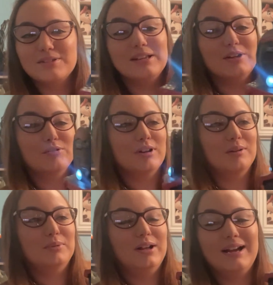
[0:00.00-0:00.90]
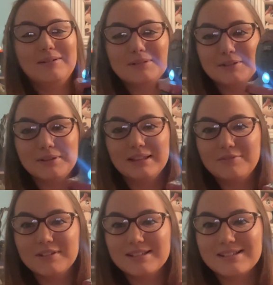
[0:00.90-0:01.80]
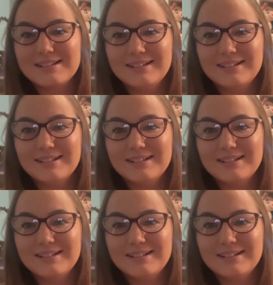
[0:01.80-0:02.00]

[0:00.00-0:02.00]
incredible. I absolutely love this.